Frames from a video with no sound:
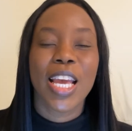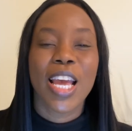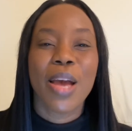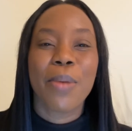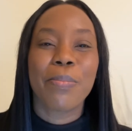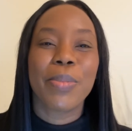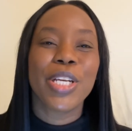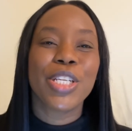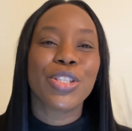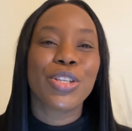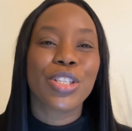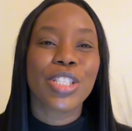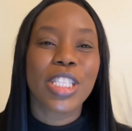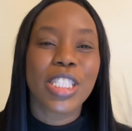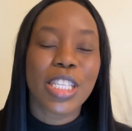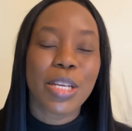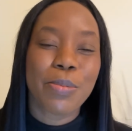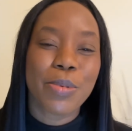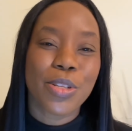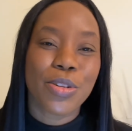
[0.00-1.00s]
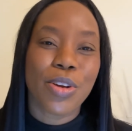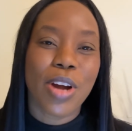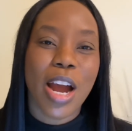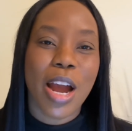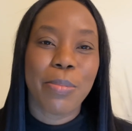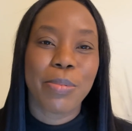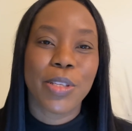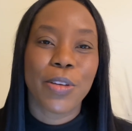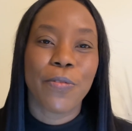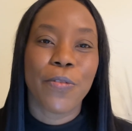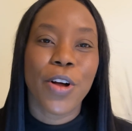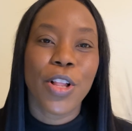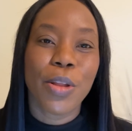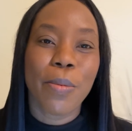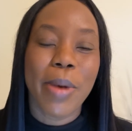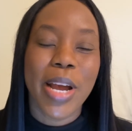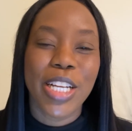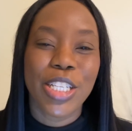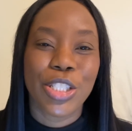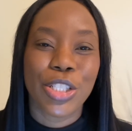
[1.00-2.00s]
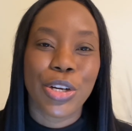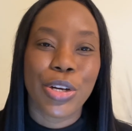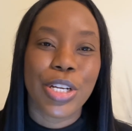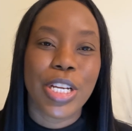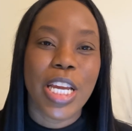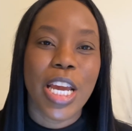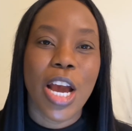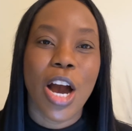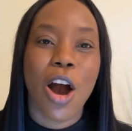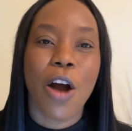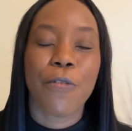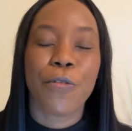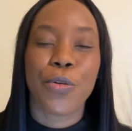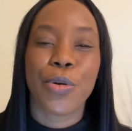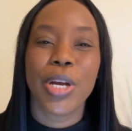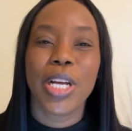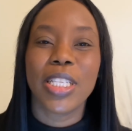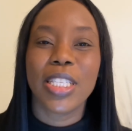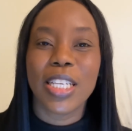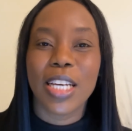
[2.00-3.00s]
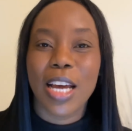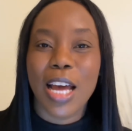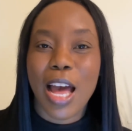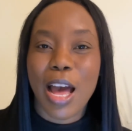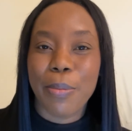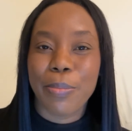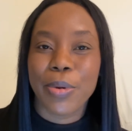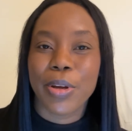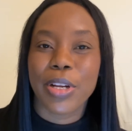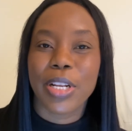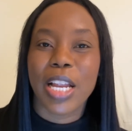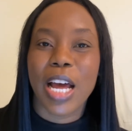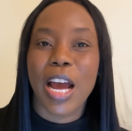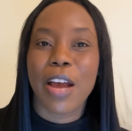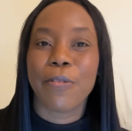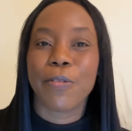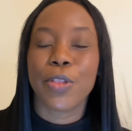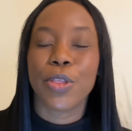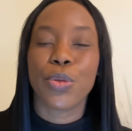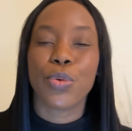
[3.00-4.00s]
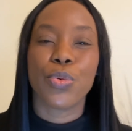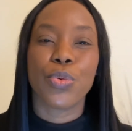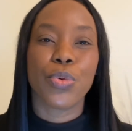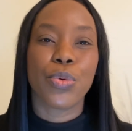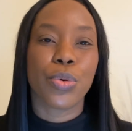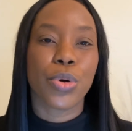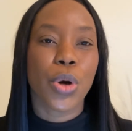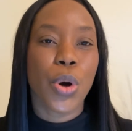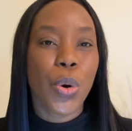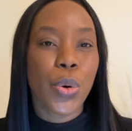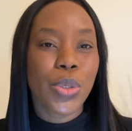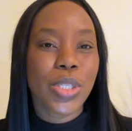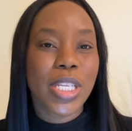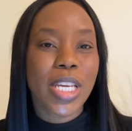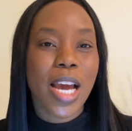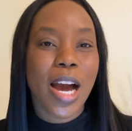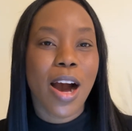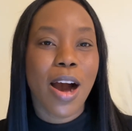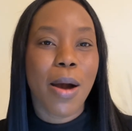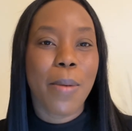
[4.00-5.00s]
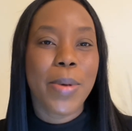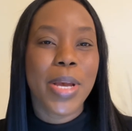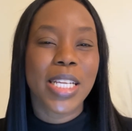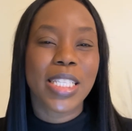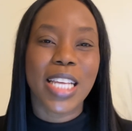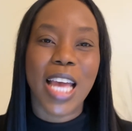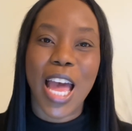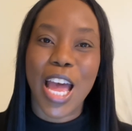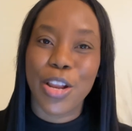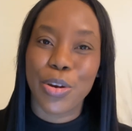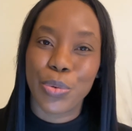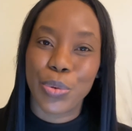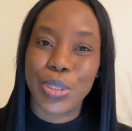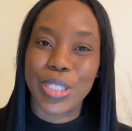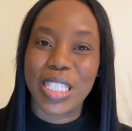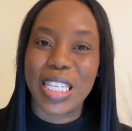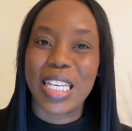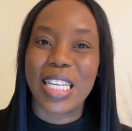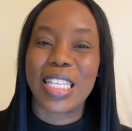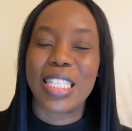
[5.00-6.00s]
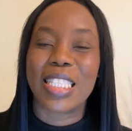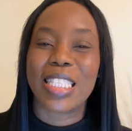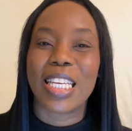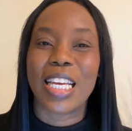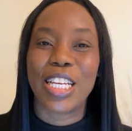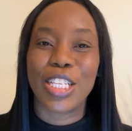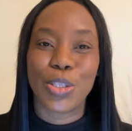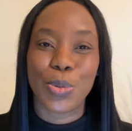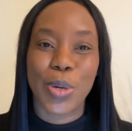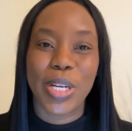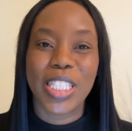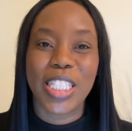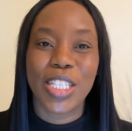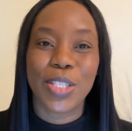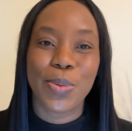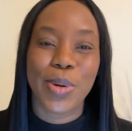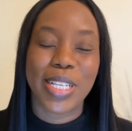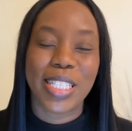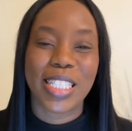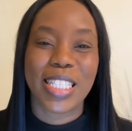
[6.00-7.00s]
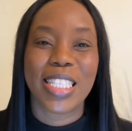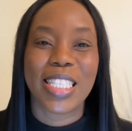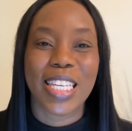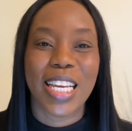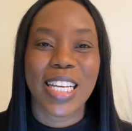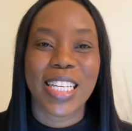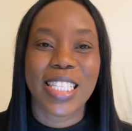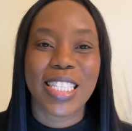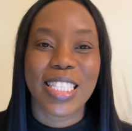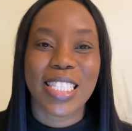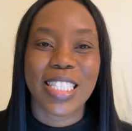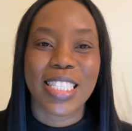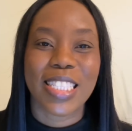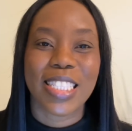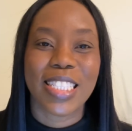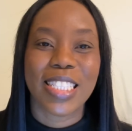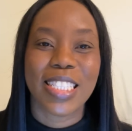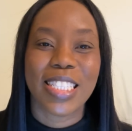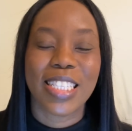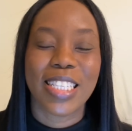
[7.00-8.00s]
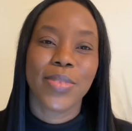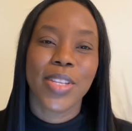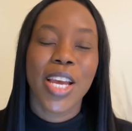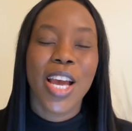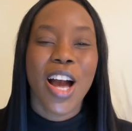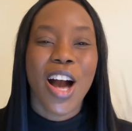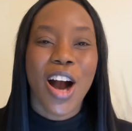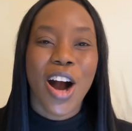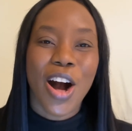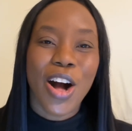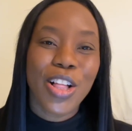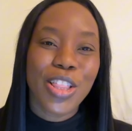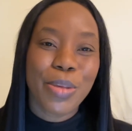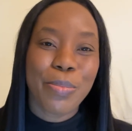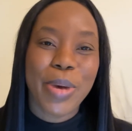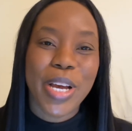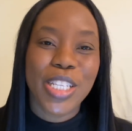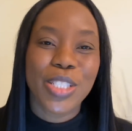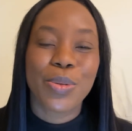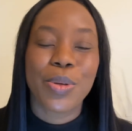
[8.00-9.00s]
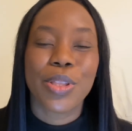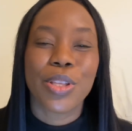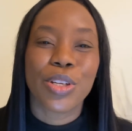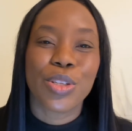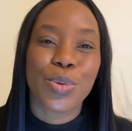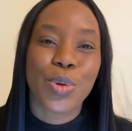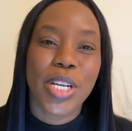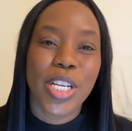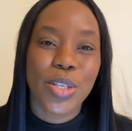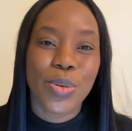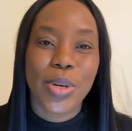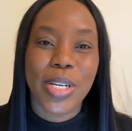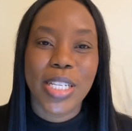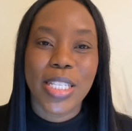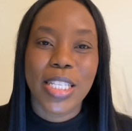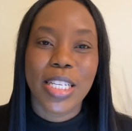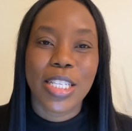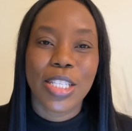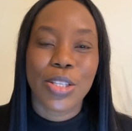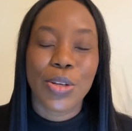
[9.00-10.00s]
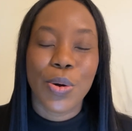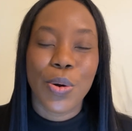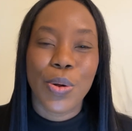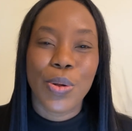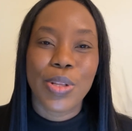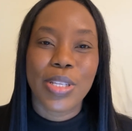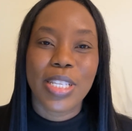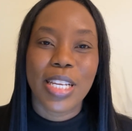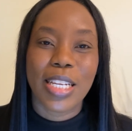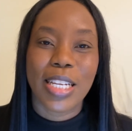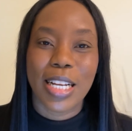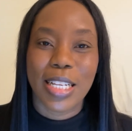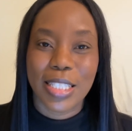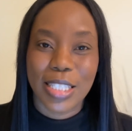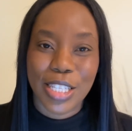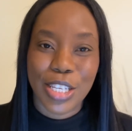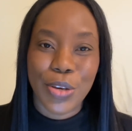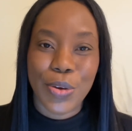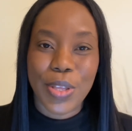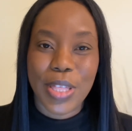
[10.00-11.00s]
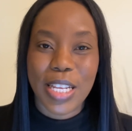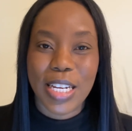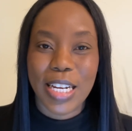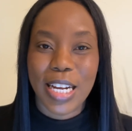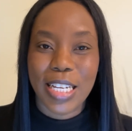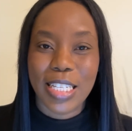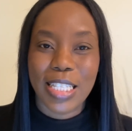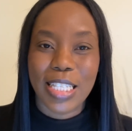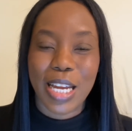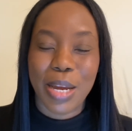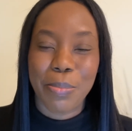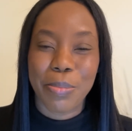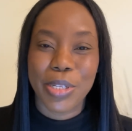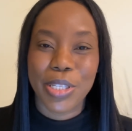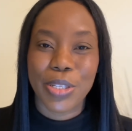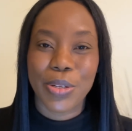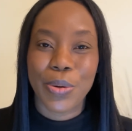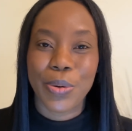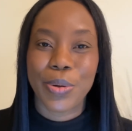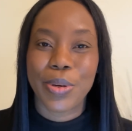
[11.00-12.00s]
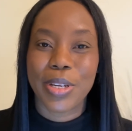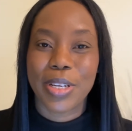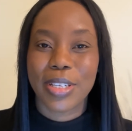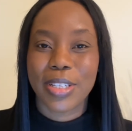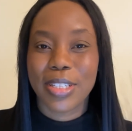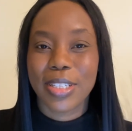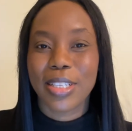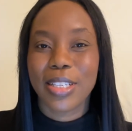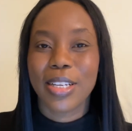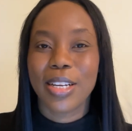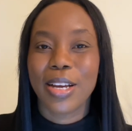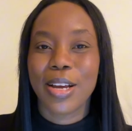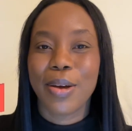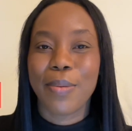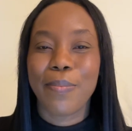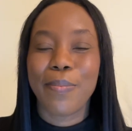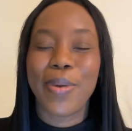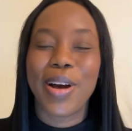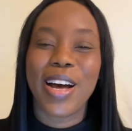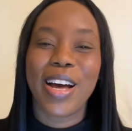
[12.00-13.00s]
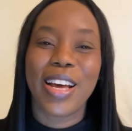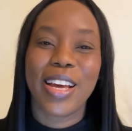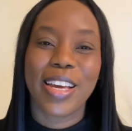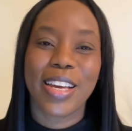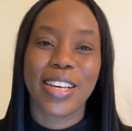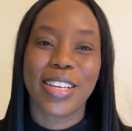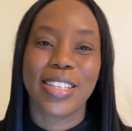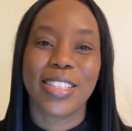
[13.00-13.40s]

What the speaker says: Be sure to subscribe to follow my journey of creating a happier life through cozy hobbies and routines in 2026. All the best with your 2026 goals, and I'll see you in the next episode. Bye.